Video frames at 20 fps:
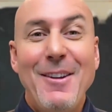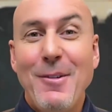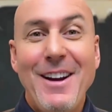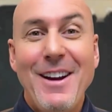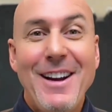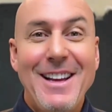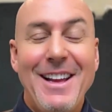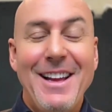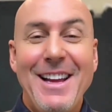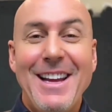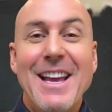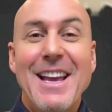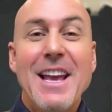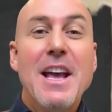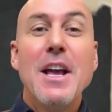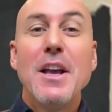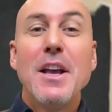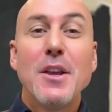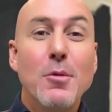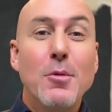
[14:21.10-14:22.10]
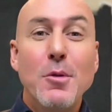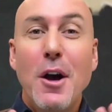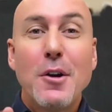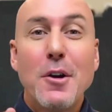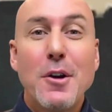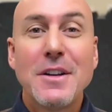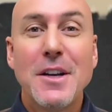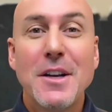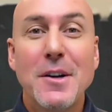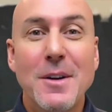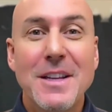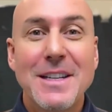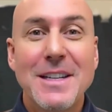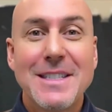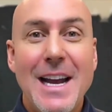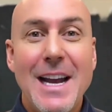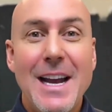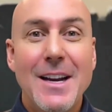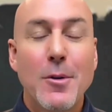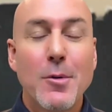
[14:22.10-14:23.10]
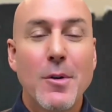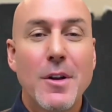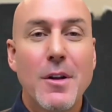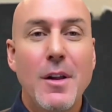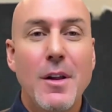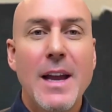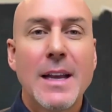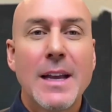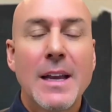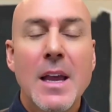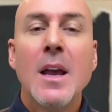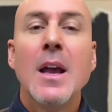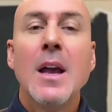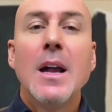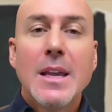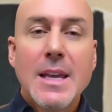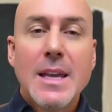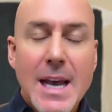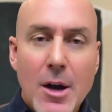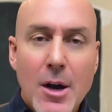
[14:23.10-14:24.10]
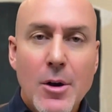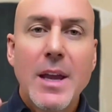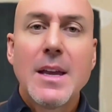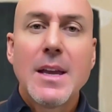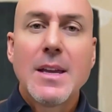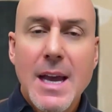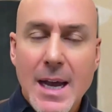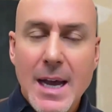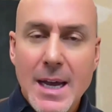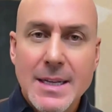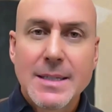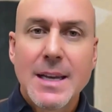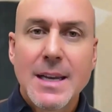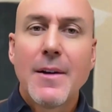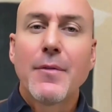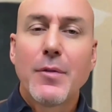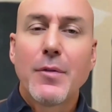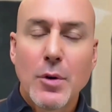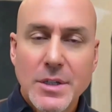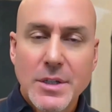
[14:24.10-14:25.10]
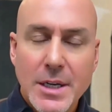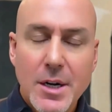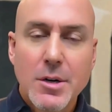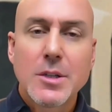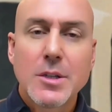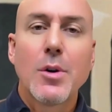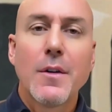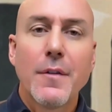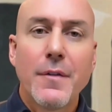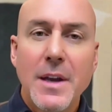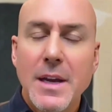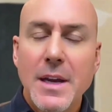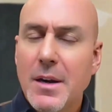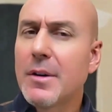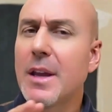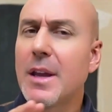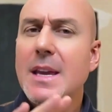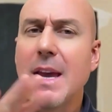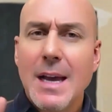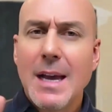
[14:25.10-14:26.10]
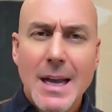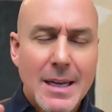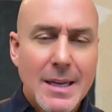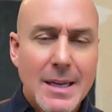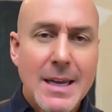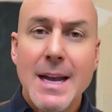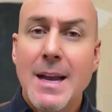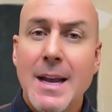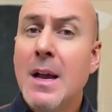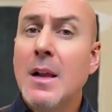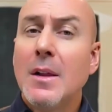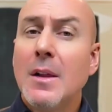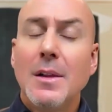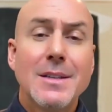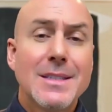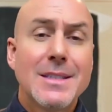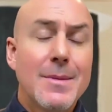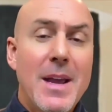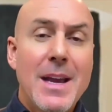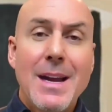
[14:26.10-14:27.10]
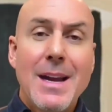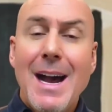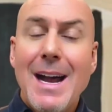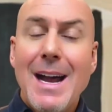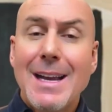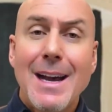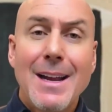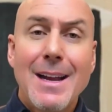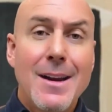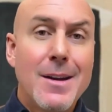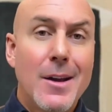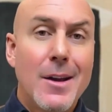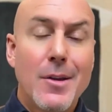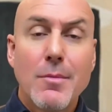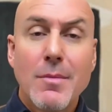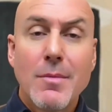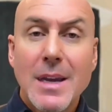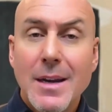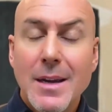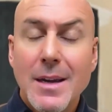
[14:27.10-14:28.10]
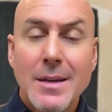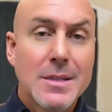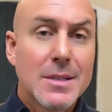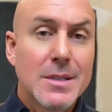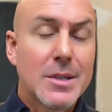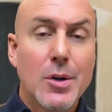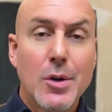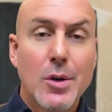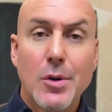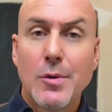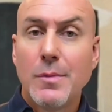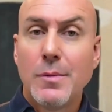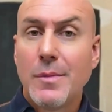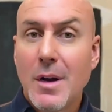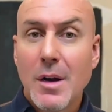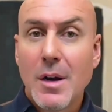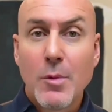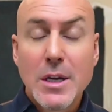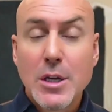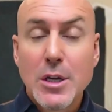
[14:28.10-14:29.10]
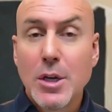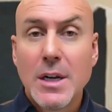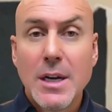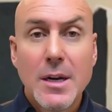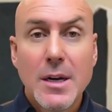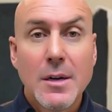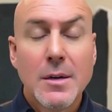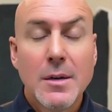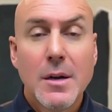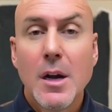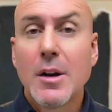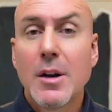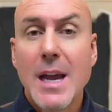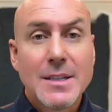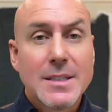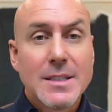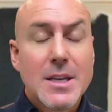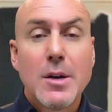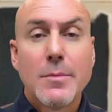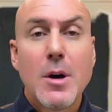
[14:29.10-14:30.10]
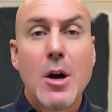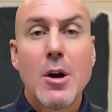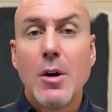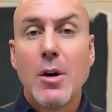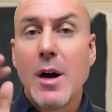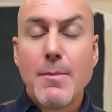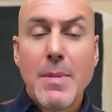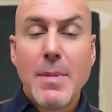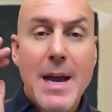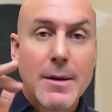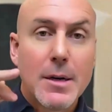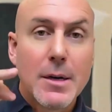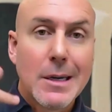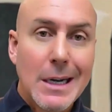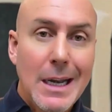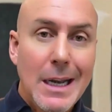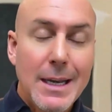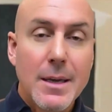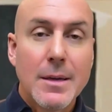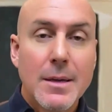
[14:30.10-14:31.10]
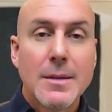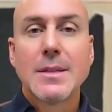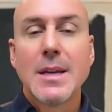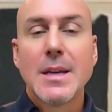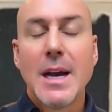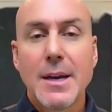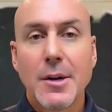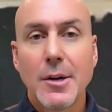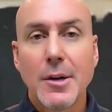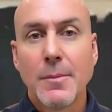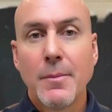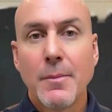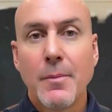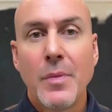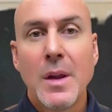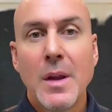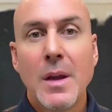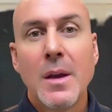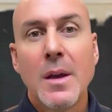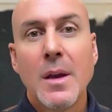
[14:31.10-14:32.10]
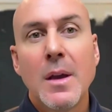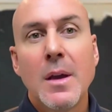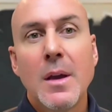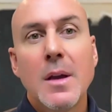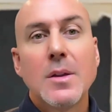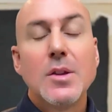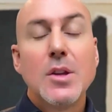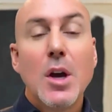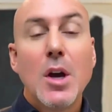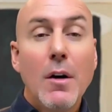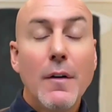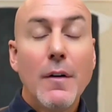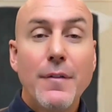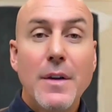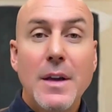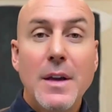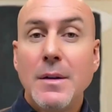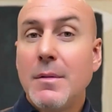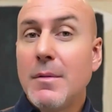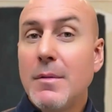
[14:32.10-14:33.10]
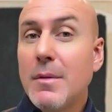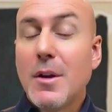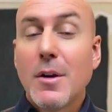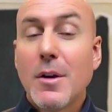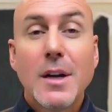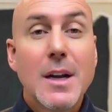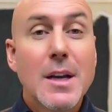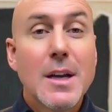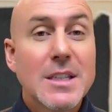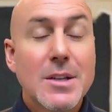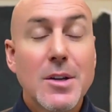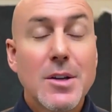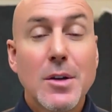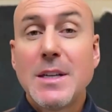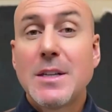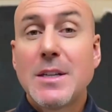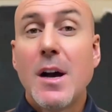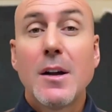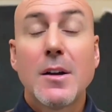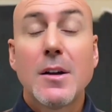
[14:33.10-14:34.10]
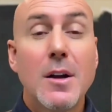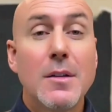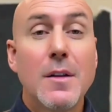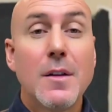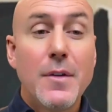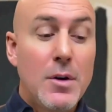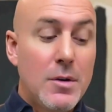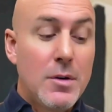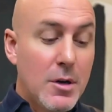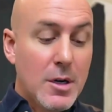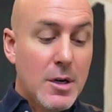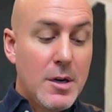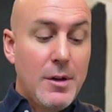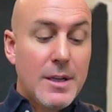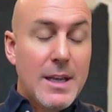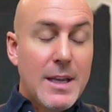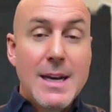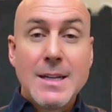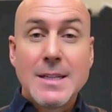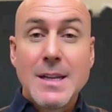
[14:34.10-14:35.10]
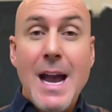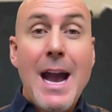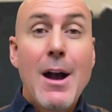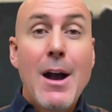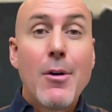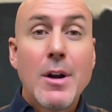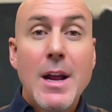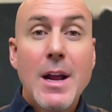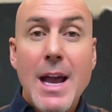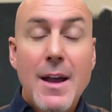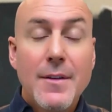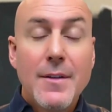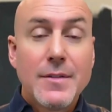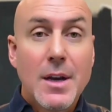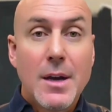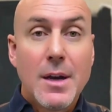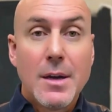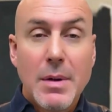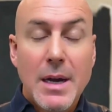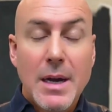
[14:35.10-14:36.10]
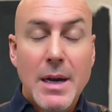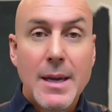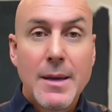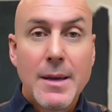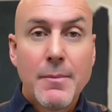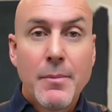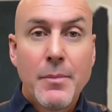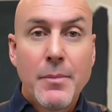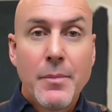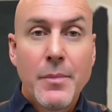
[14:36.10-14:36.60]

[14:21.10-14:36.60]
Right? Like, you're dealing with a tiger where they're like, yeah, okay, yeah, it's got 1,400 square feet. Okay, yeah, got it. Listen, man, I got another meeting, so are we good here? Okay, I'll see you tomorrow. All right, bye. Click, tiger. Dolphin, you're gonna still be talking on the phone. You're gonna look at it, an hour and a half's gone by.